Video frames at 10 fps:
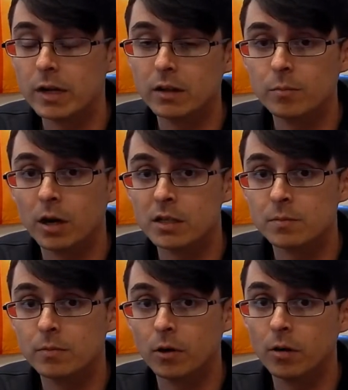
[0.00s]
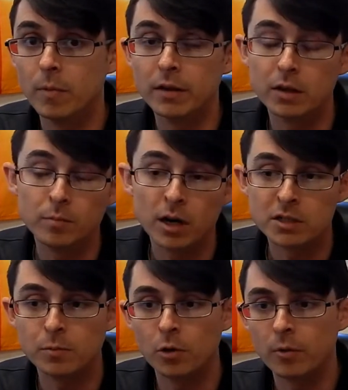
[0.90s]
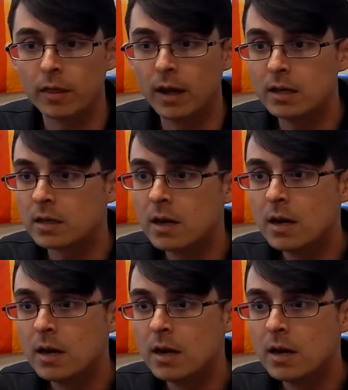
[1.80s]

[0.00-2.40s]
weekly price or monthly price support with that.